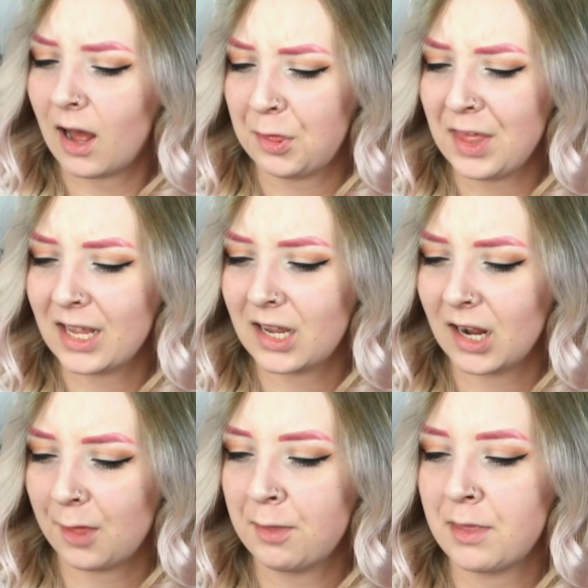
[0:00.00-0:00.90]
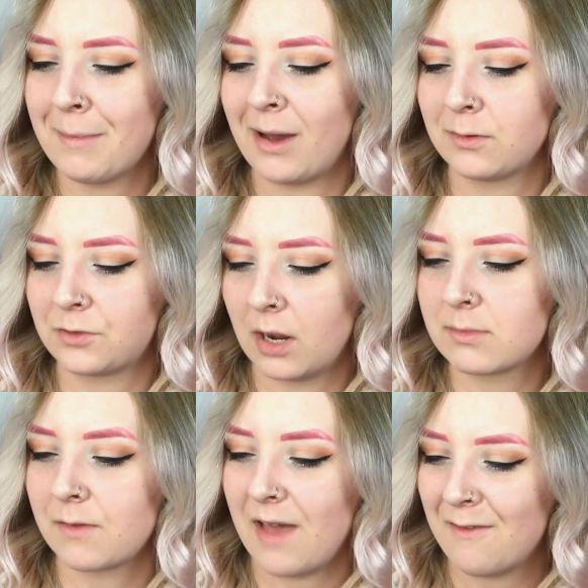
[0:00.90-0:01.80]
I think the amount of
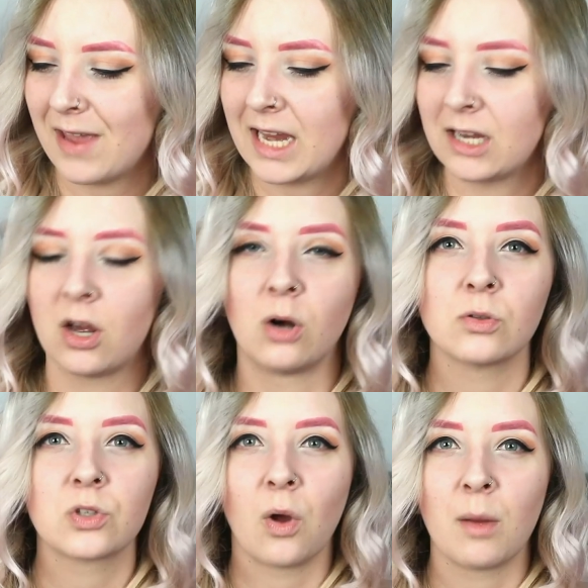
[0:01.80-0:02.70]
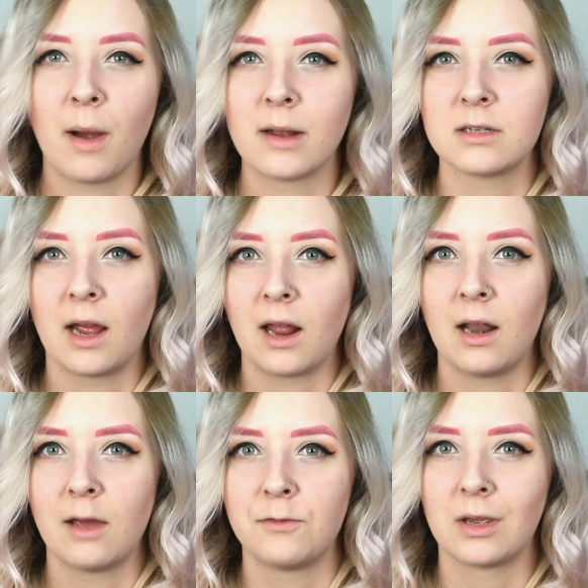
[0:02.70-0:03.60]
times I've ever eaten coleslaw in my entire
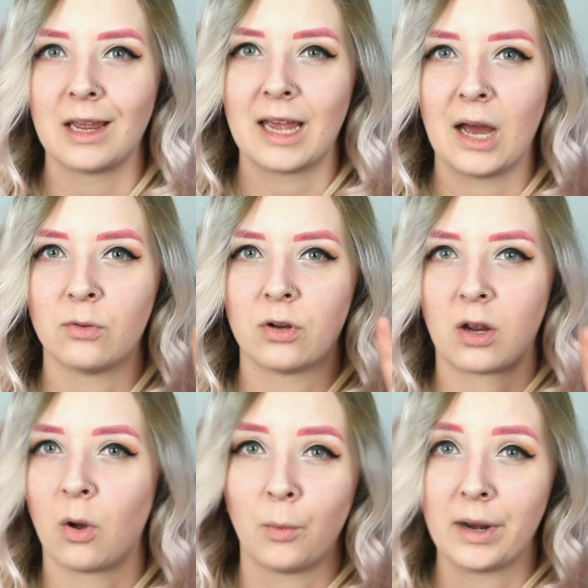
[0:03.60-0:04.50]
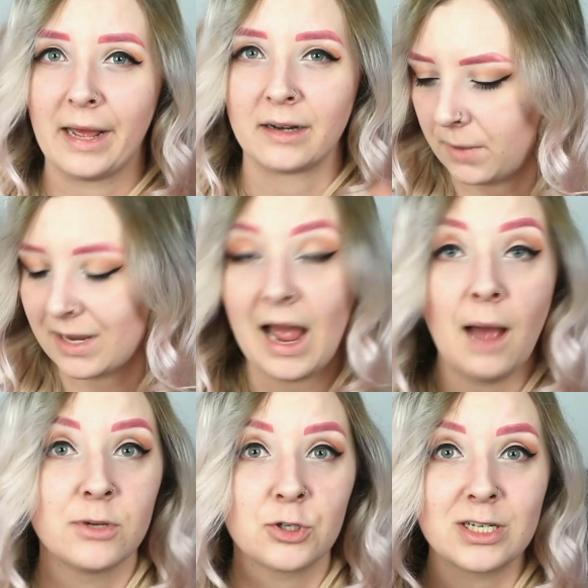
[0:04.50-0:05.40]
life you can count on one hand. But yeah,
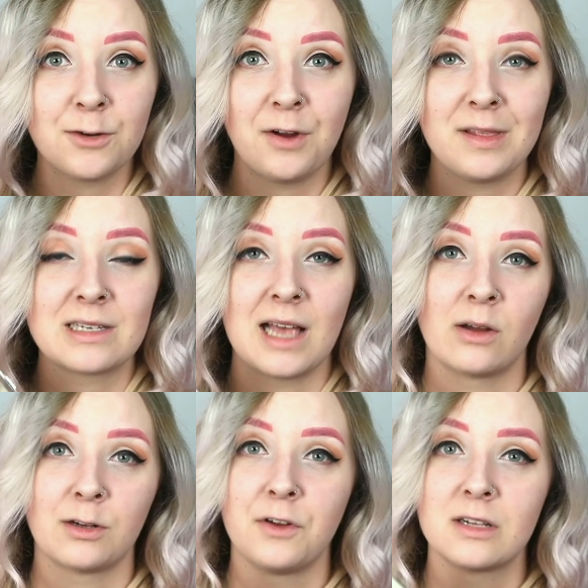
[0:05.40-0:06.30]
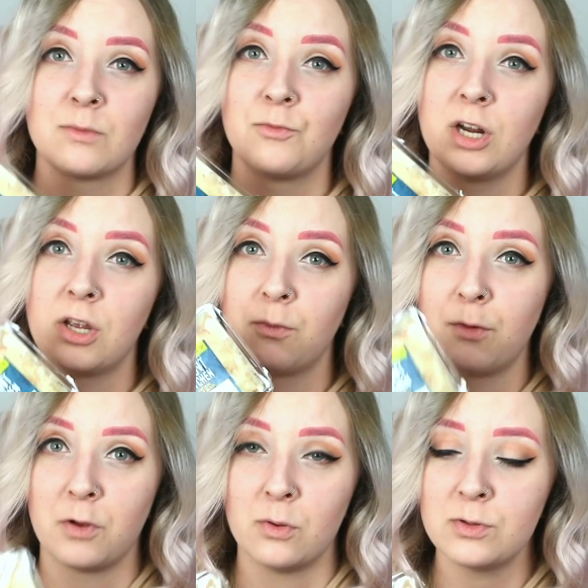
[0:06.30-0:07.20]
I'm intrigued to find this out. I've heard some really good
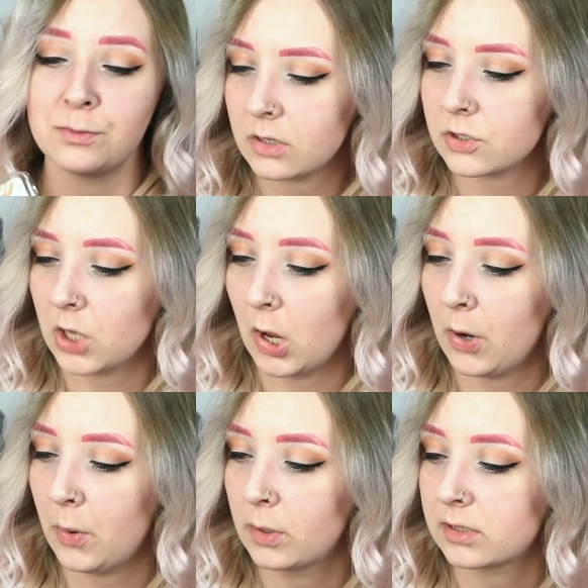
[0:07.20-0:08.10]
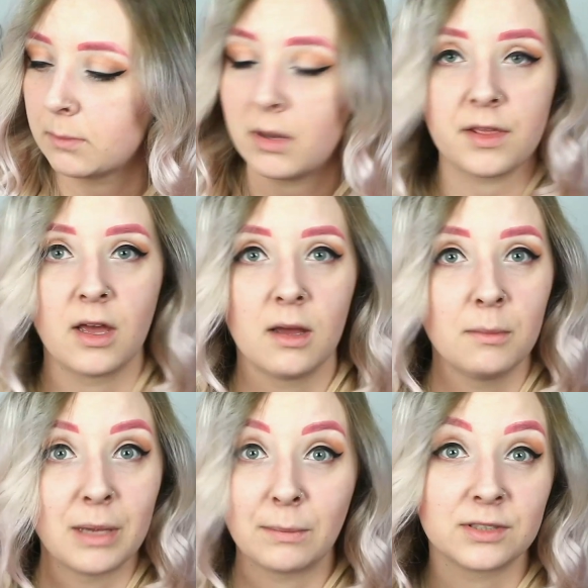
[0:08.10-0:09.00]
reviews. So some other
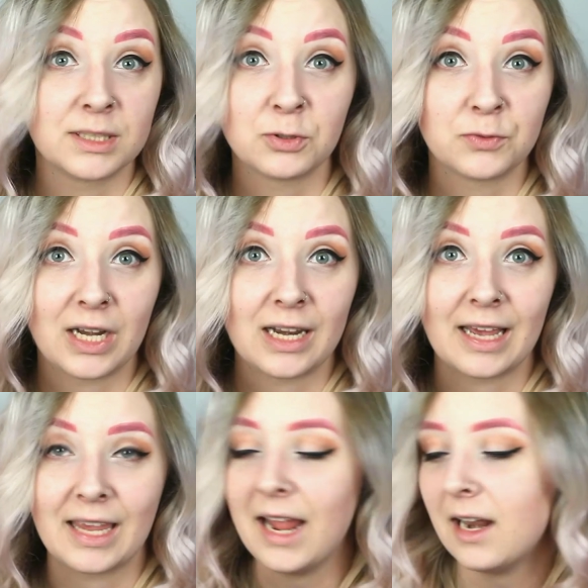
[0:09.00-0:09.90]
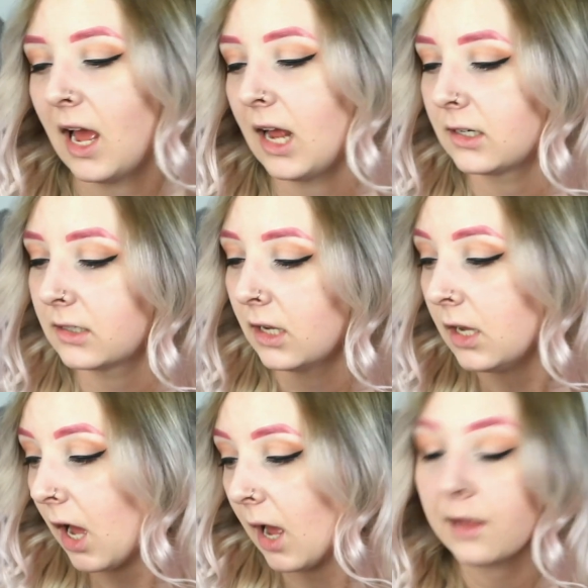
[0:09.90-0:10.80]
people seem to really like it, and
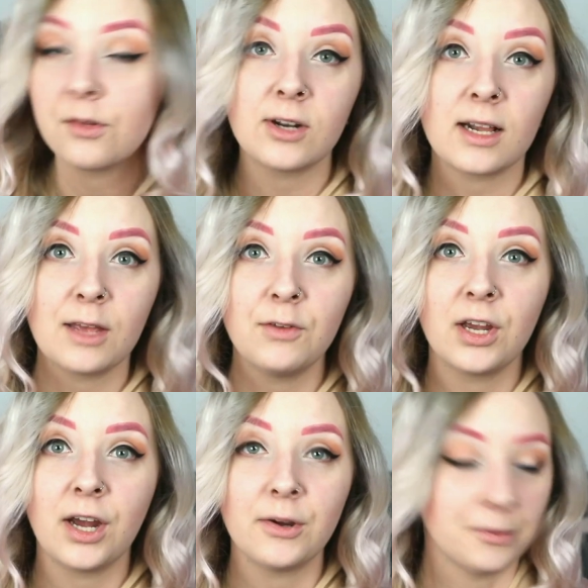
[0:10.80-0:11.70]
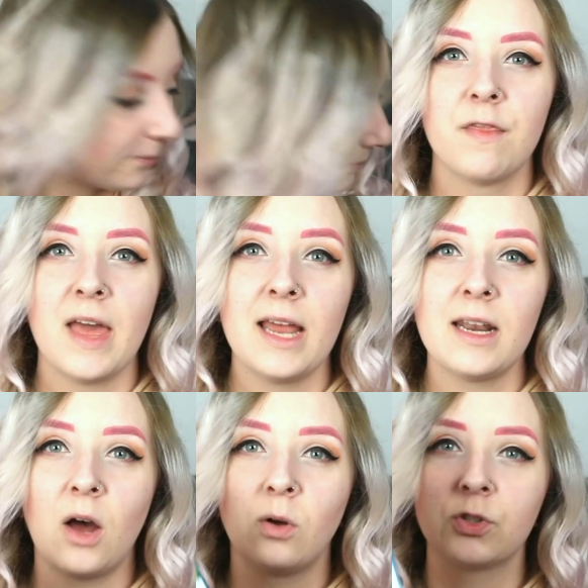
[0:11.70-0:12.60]
I thought I'll give it a go.
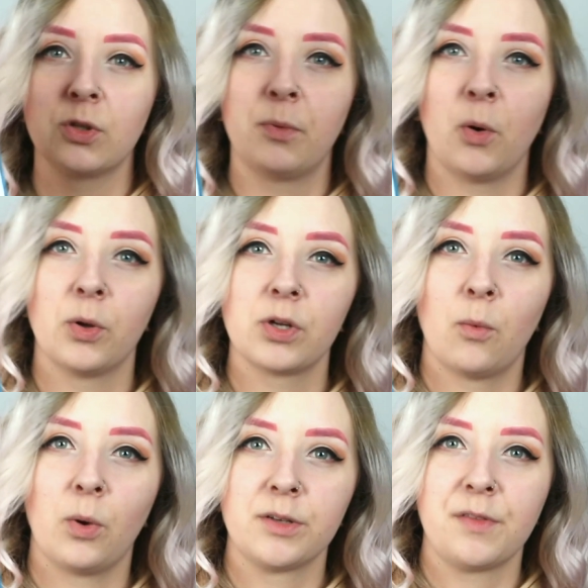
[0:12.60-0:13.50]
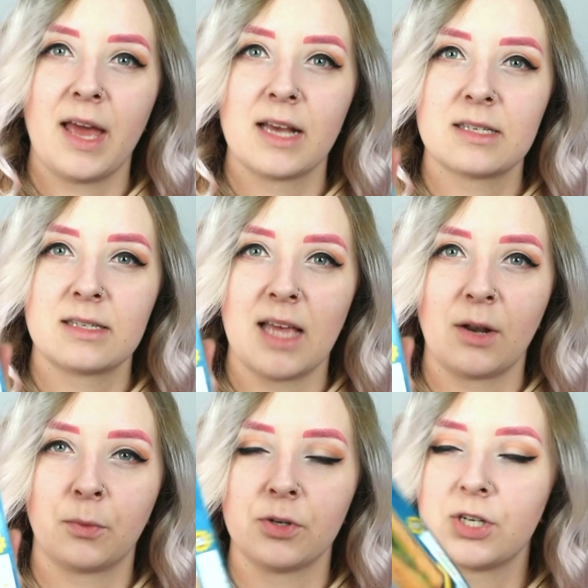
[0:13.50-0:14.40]
Then I also bought one of their
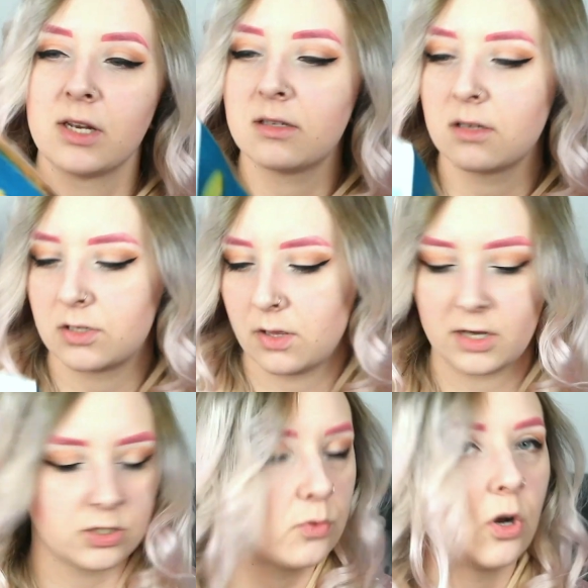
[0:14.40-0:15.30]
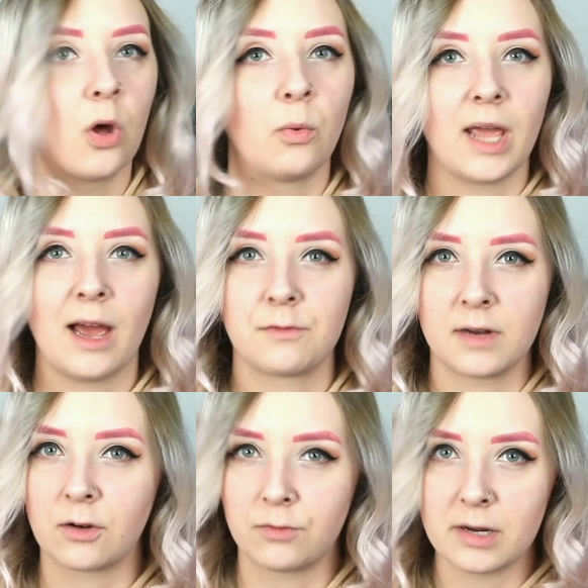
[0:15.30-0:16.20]
sandwiches. So they do not only have
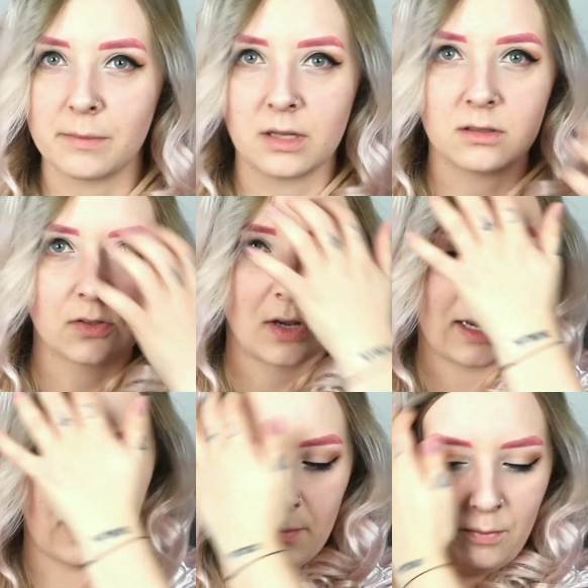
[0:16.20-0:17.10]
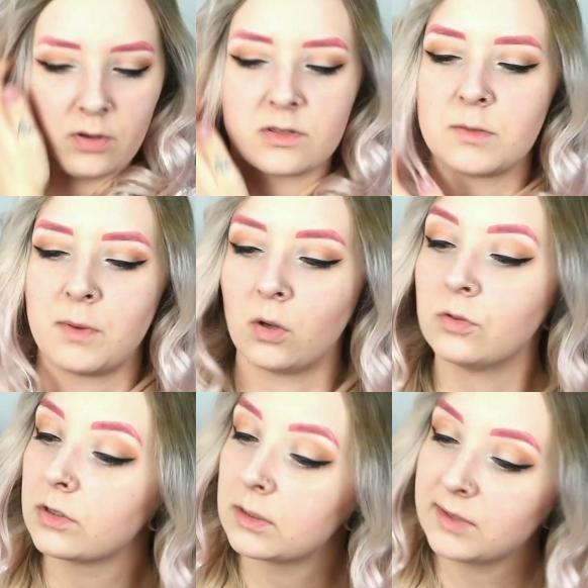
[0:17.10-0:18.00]
like ready meals or like little boxes, but
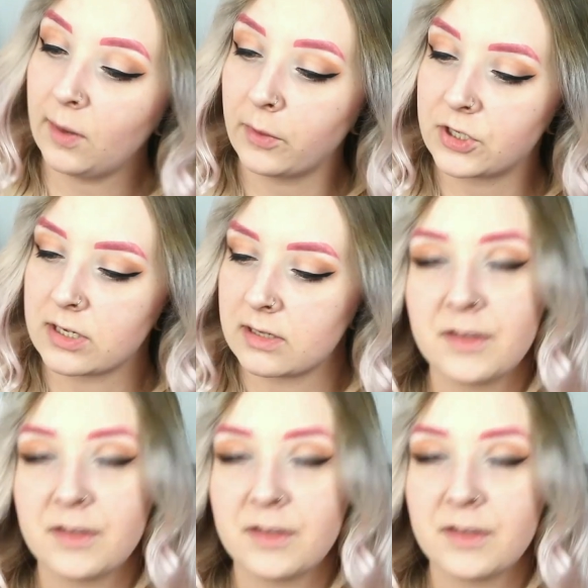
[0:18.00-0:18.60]
also some sandwiches.